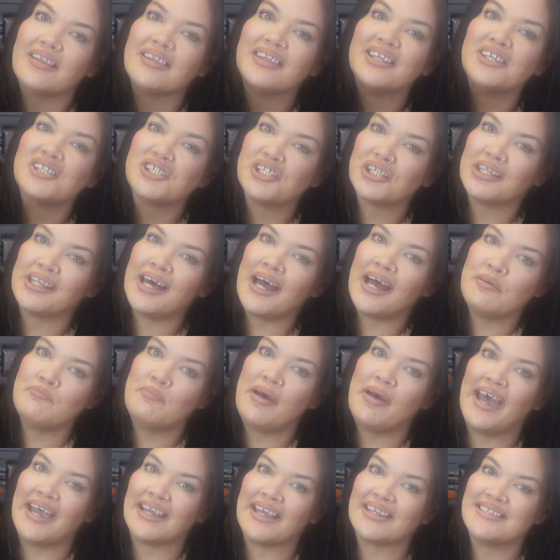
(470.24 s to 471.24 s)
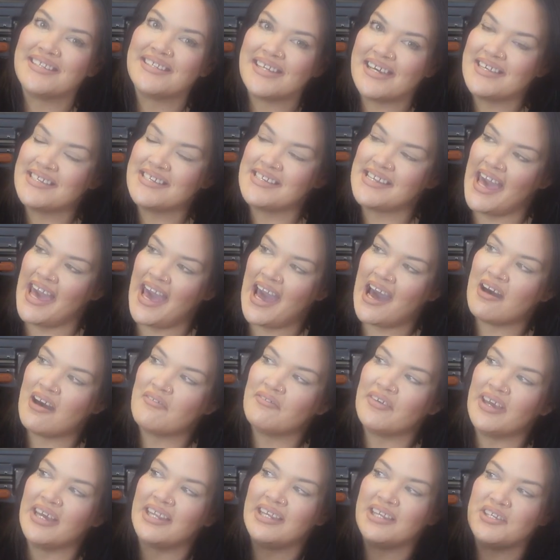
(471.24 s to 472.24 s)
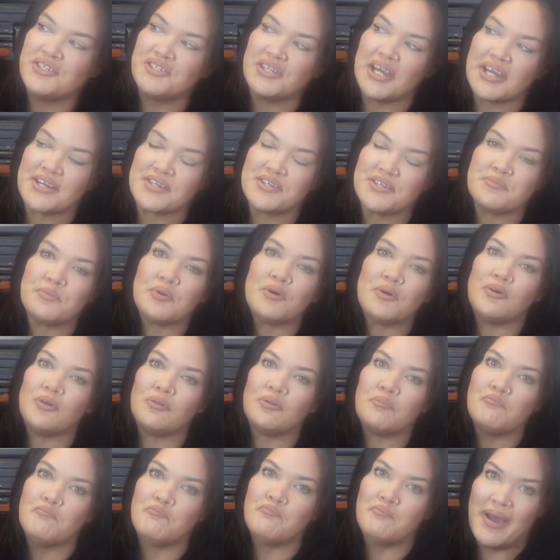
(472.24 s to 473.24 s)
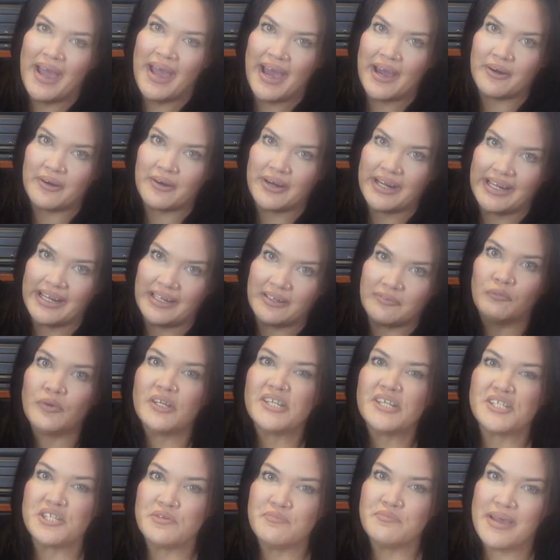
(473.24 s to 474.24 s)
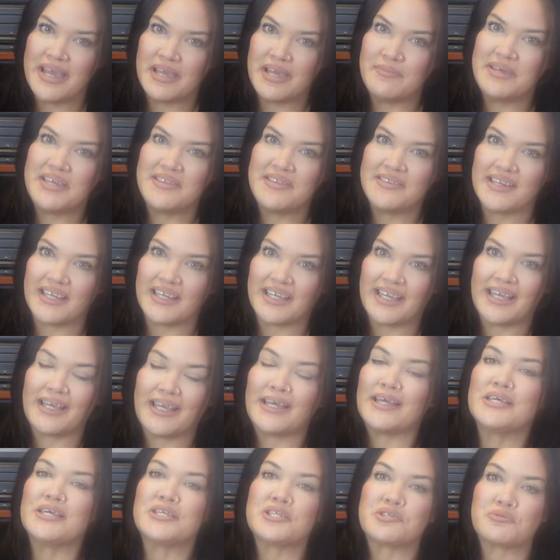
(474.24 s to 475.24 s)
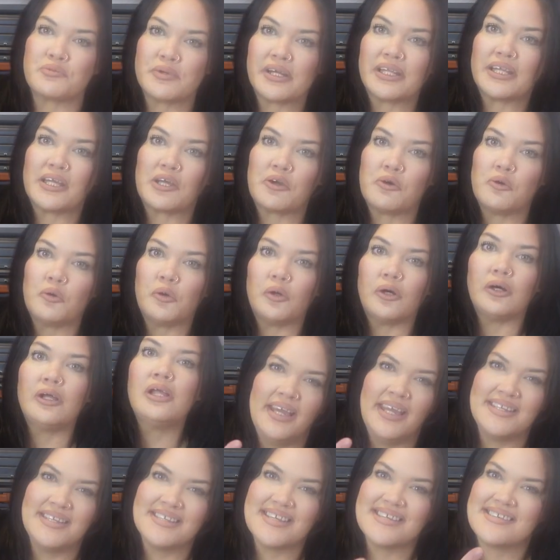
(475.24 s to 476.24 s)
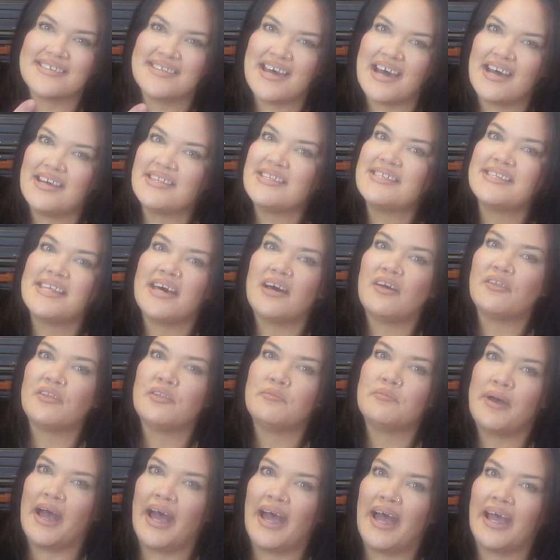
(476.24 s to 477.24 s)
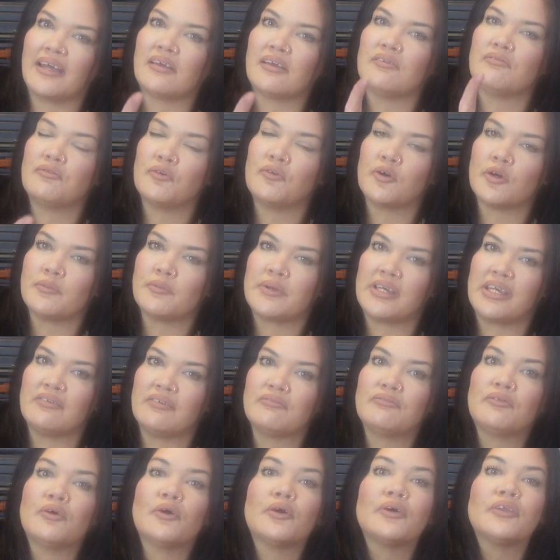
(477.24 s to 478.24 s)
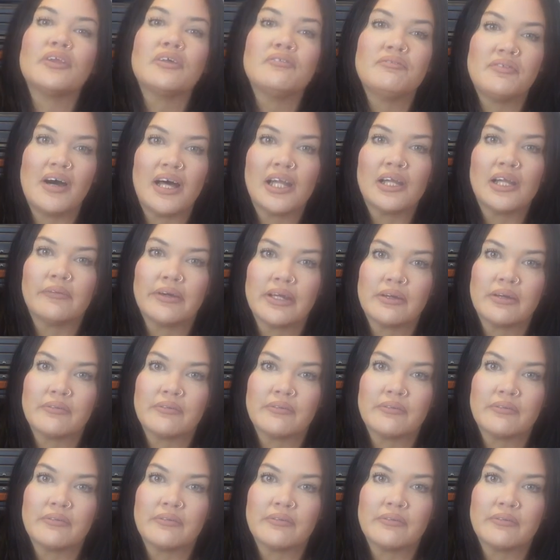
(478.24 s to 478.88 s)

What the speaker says: The July bag does have an ejectable battery, which you may be thinking is really cool. It does not sell the bag for me for the following